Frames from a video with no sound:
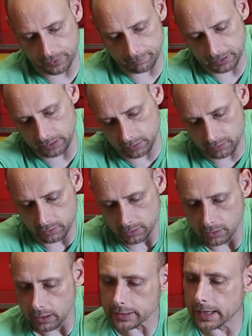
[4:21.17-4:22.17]
I mean,
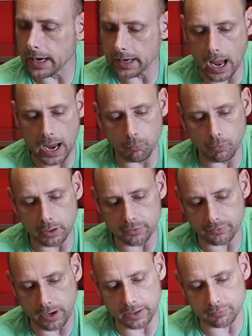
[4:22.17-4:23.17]
again, I wear a
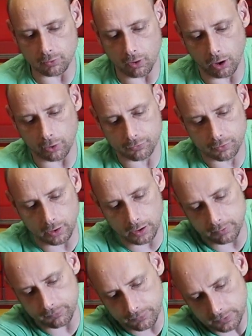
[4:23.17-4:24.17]
size large
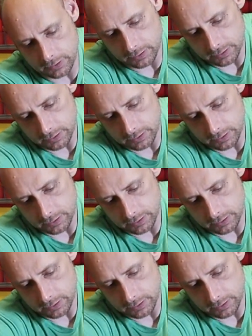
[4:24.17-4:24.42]
glove,